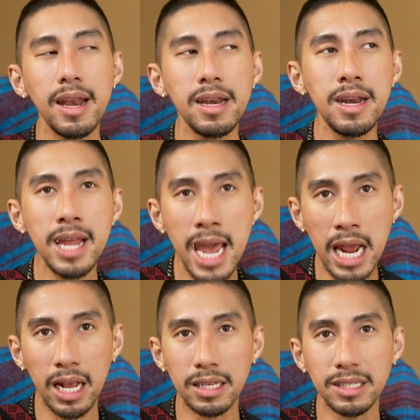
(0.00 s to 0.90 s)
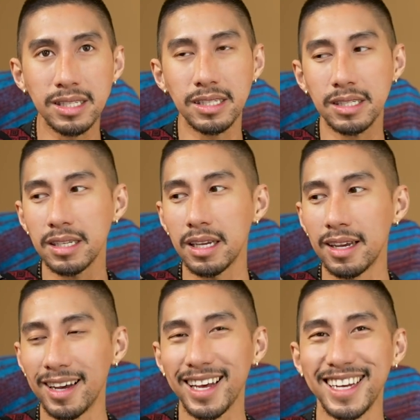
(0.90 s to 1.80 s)
Next.
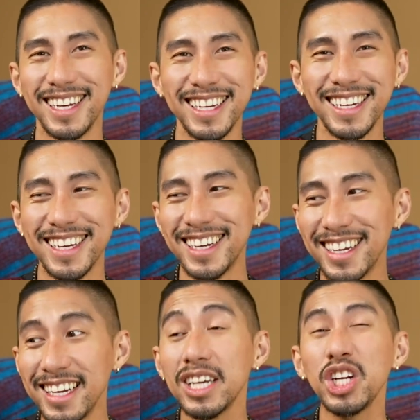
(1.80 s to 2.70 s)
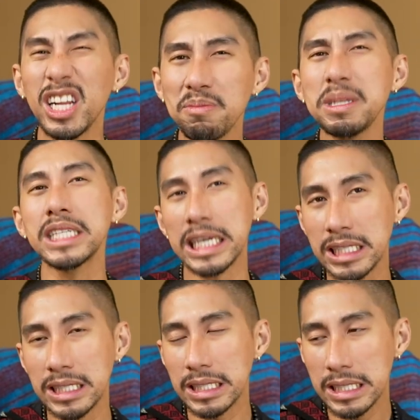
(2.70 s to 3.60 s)
You're a little bit
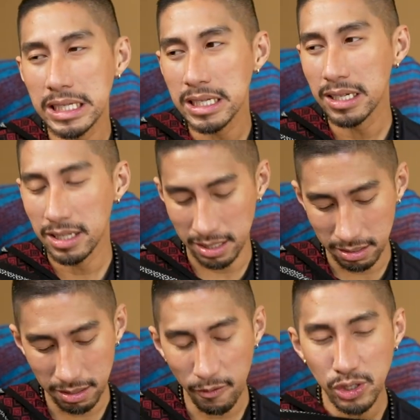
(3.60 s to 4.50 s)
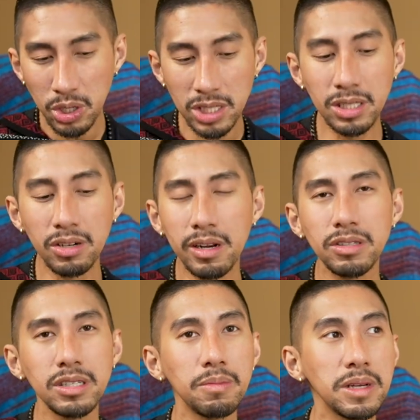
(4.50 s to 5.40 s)
testy, you know. The frustration in the
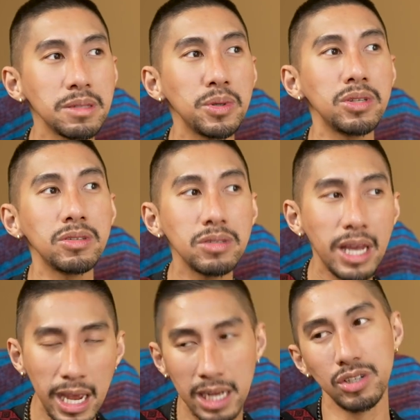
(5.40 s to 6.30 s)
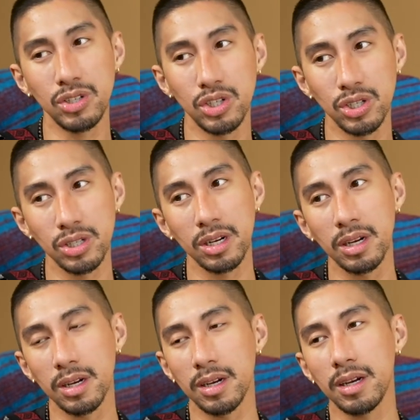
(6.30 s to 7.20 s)
relationship has put you to the edge.
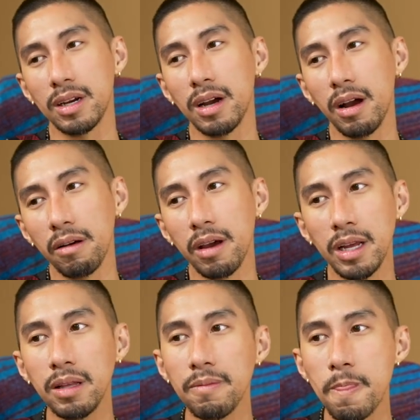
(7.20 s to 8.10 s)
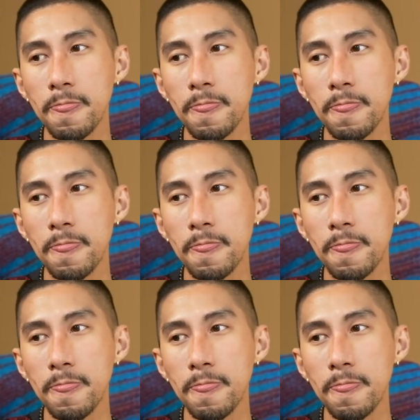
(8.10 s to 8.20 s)
Okay?